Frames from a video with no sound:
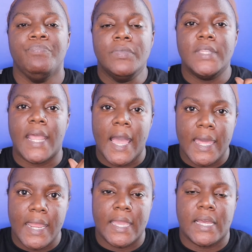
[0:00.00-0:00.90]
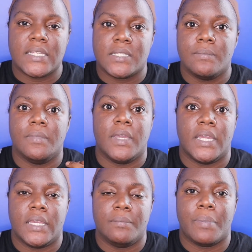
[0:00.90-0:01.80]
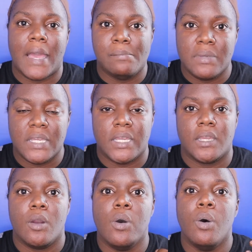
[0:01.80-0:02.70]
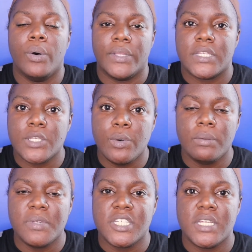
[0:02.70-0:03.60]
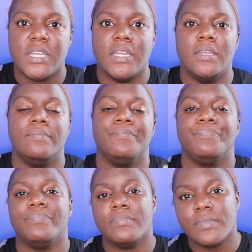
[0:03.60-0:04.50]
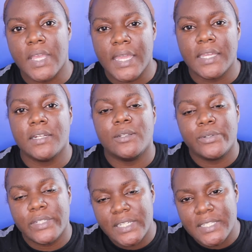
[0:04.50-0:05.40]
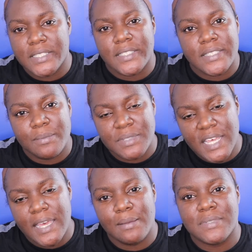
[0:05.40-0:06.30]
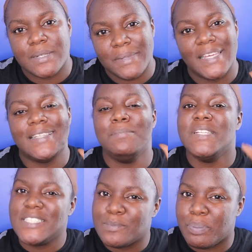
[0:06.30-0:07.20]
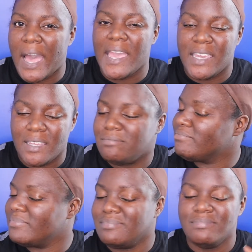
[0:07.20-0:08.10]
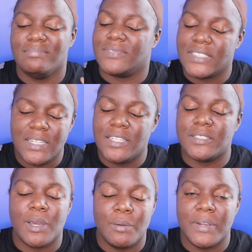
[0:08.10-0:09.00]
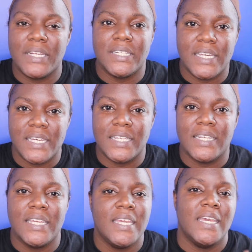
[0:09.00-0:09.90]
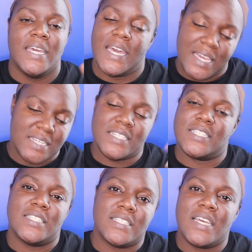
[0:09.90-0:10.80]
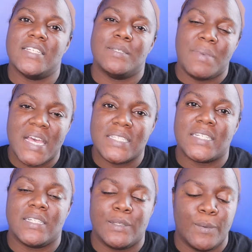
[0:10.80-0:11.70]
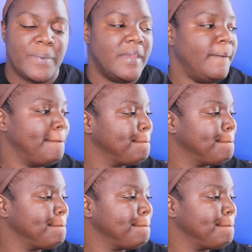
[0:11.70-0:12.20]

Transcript: not a custom made by me on the sewing machine. I get a little lazy sometimes and I'm like, let me just buy it. It's already done. I could just customize it a little bit.